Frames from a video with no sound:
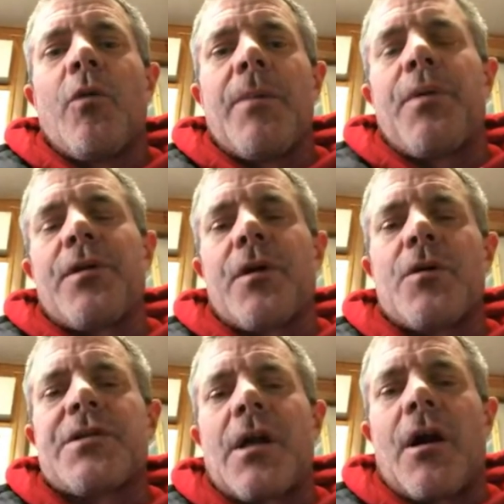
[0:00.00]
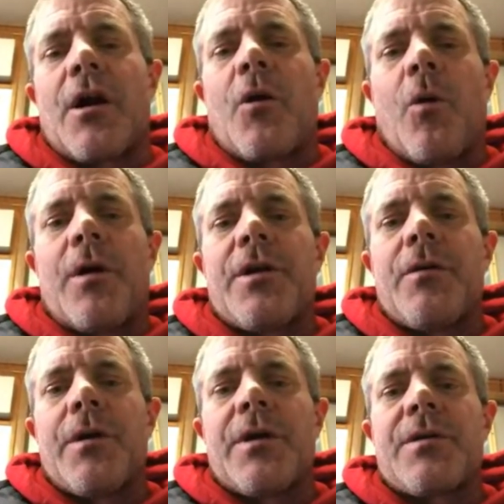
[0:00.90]
we put those on our corn
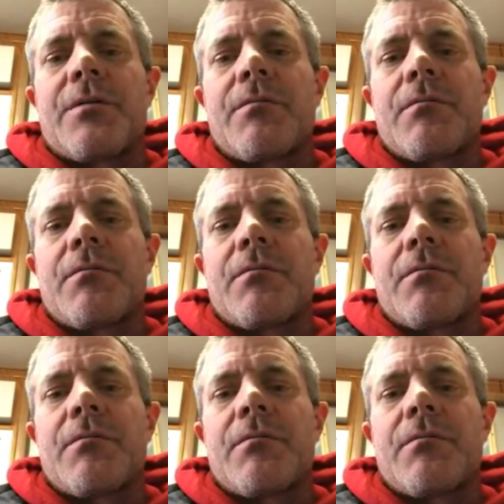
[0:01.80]
unit.